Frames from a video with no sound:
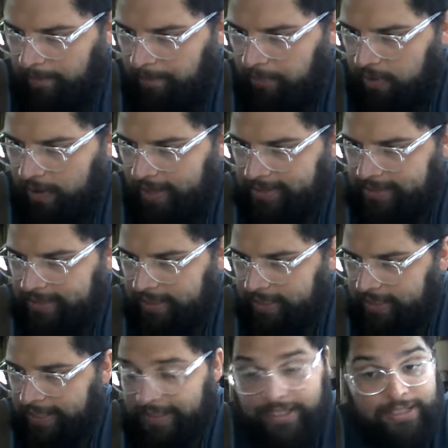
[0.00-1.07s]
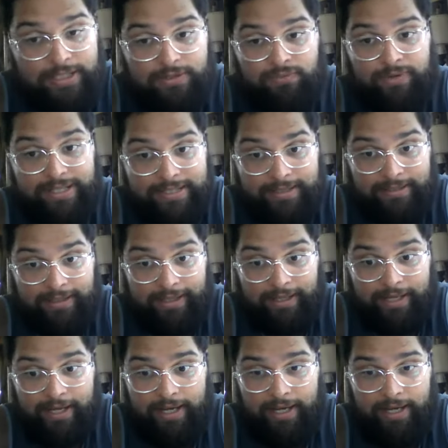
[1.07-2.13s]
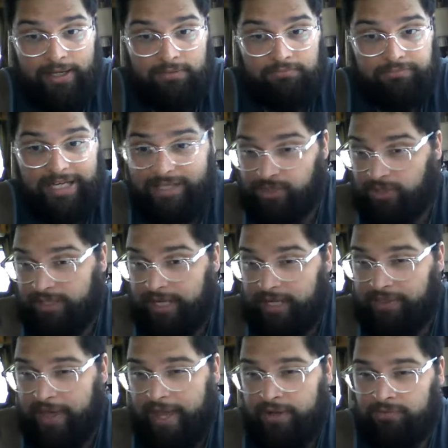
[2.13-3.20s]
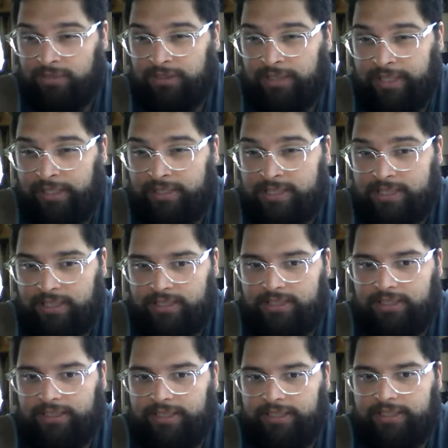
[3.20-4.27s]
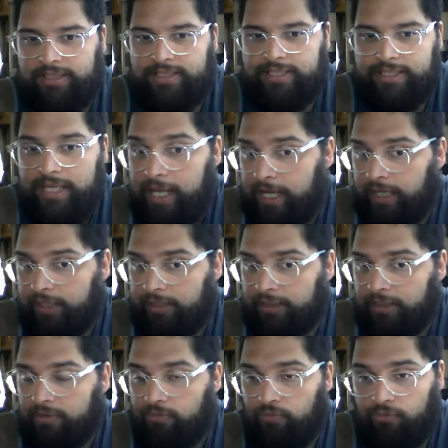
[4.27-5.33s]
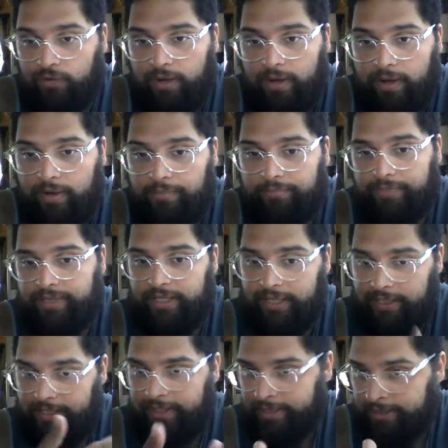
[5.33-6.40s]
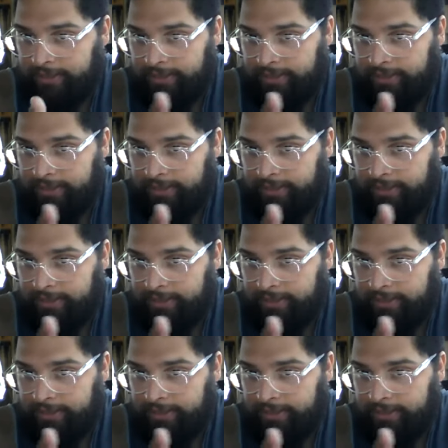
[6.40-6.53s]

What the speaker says: But just recently, yesterday, they released a deleted scene from the